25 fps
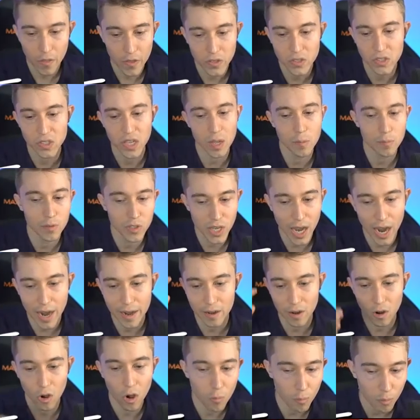in the same
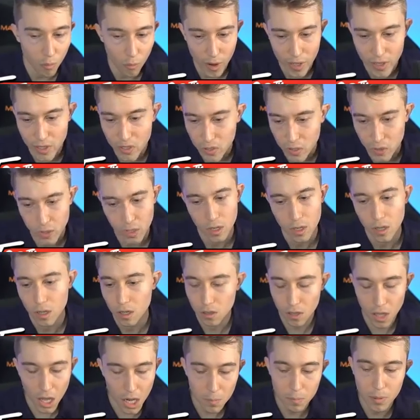side at all points.
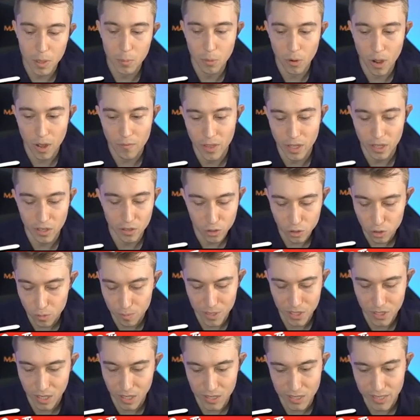A lot of people have that
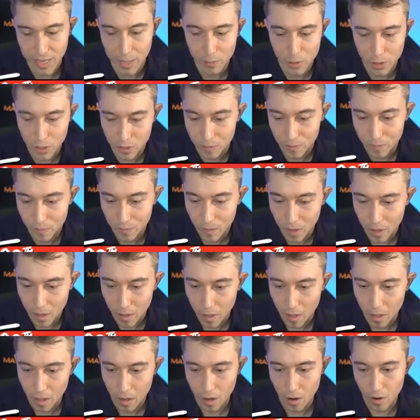huge misconception.
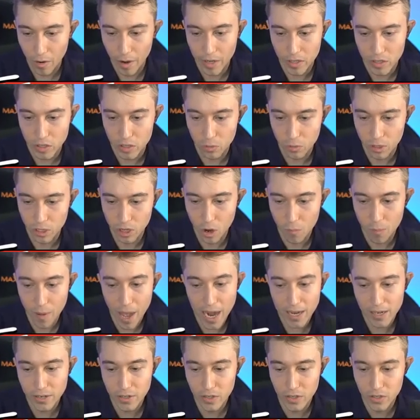All right, so we're gonna go
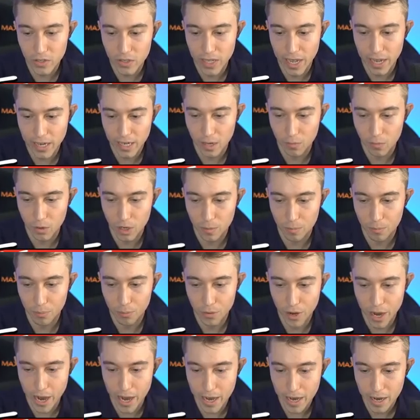back to this deck and we're gonna
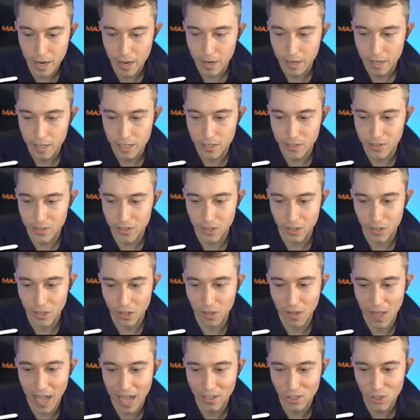pray to the
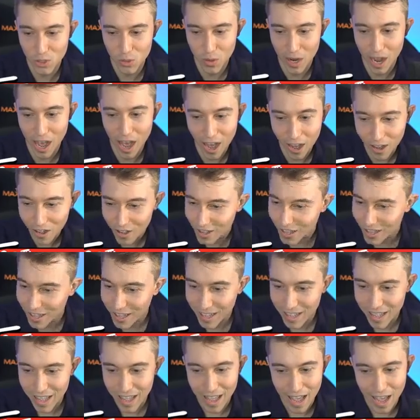Clash Royale
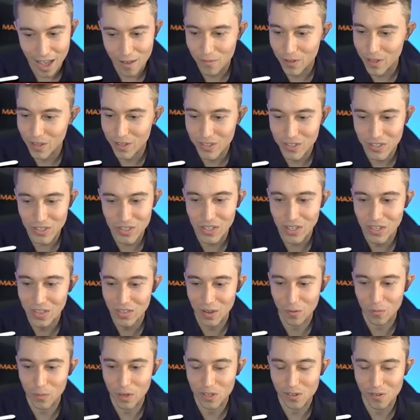heavens
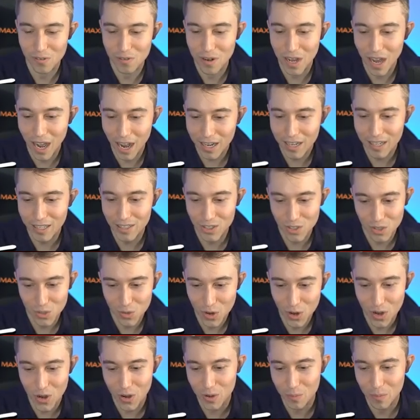that we do not get
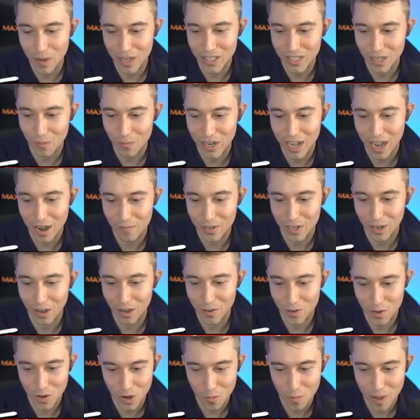screwed by someone having
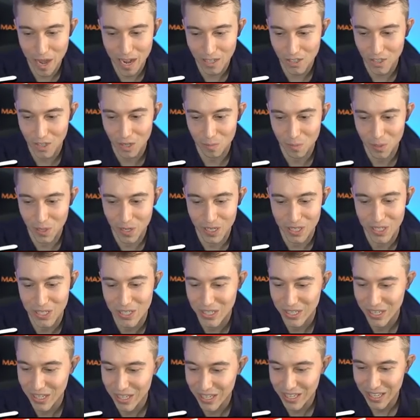a 100-0 matchup
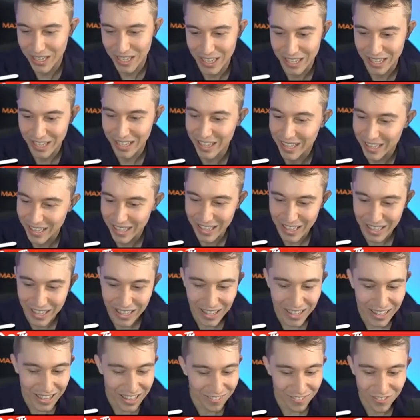because
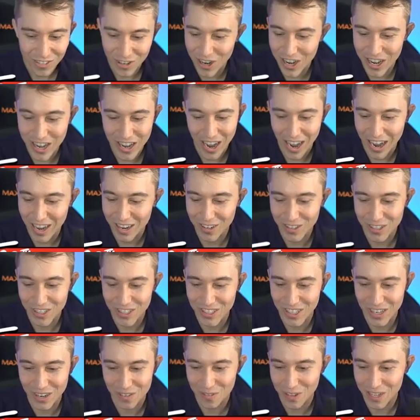Bro, I don't
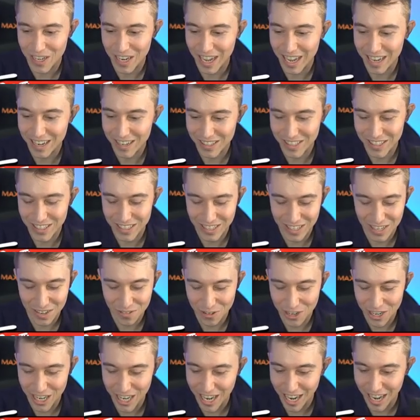deserve it. I don't
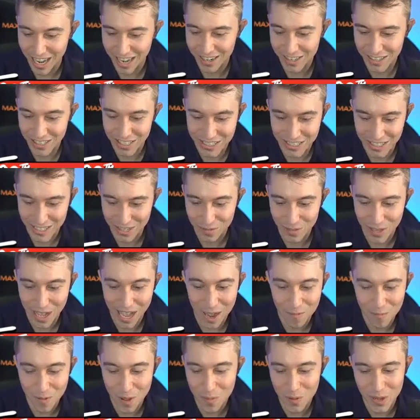deserve it. I don't deserve
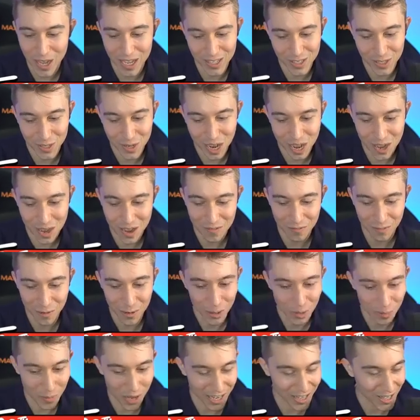that. I maybe I do. I
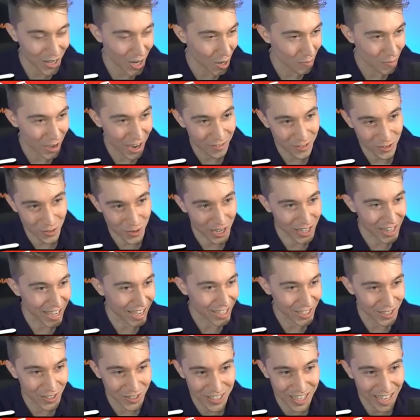have really bad karma after running
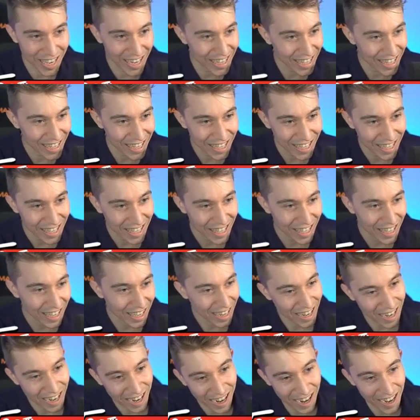that clone deck.
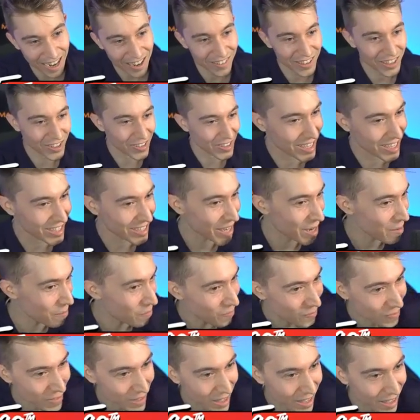All right, next
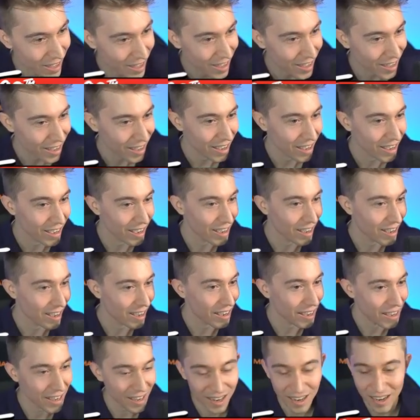game.
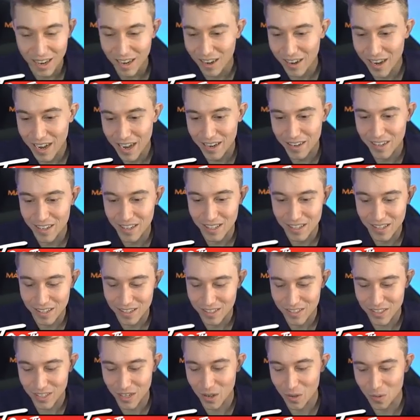Uh, all right.
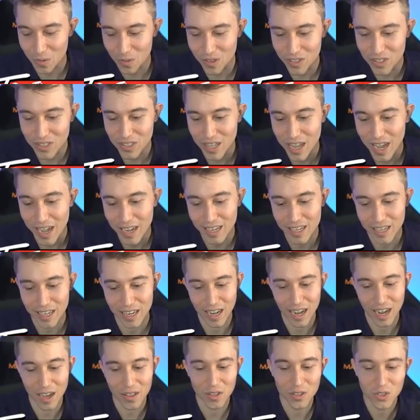So this deck,
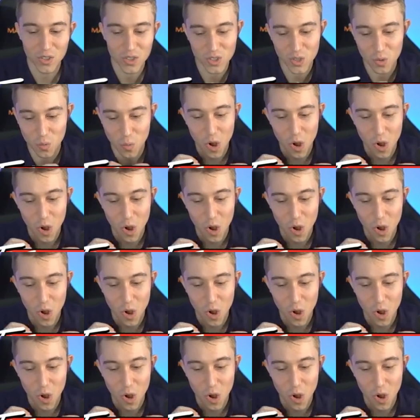uh, this is